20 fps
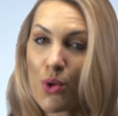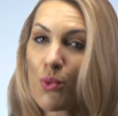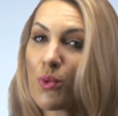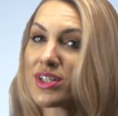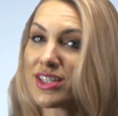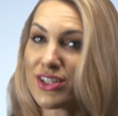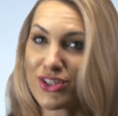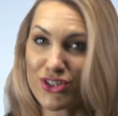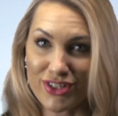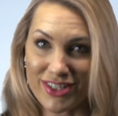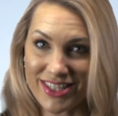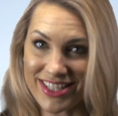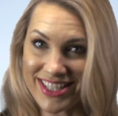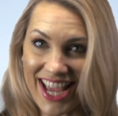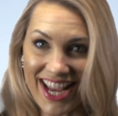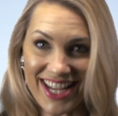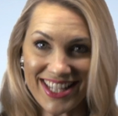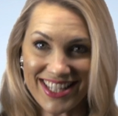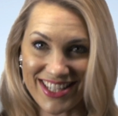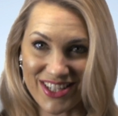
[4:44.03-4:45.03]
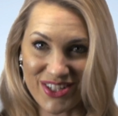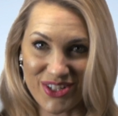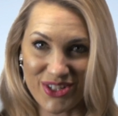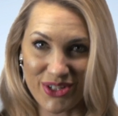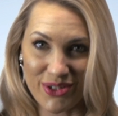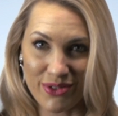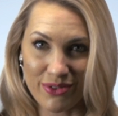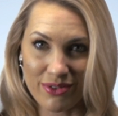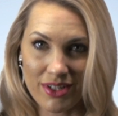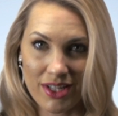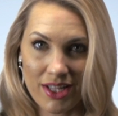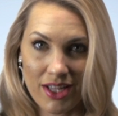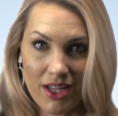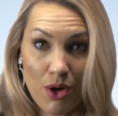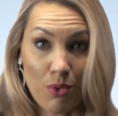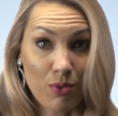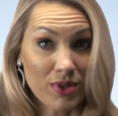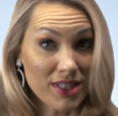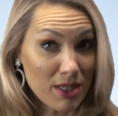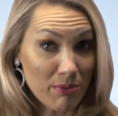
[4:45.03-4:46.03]
Was it just a taste issue?
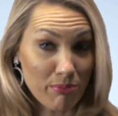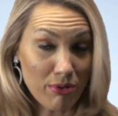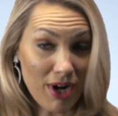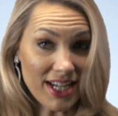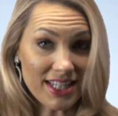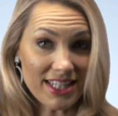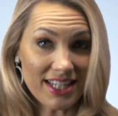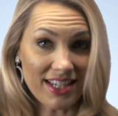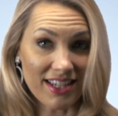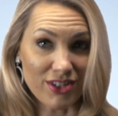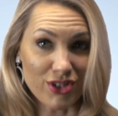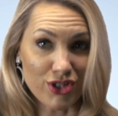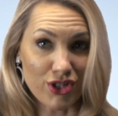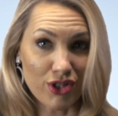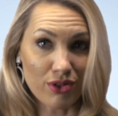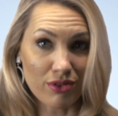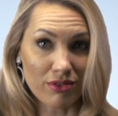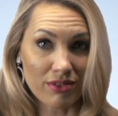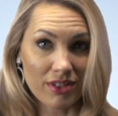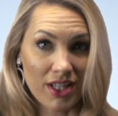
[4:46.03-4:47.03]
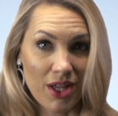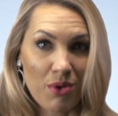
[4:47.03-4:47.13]
Was it a pricing issue?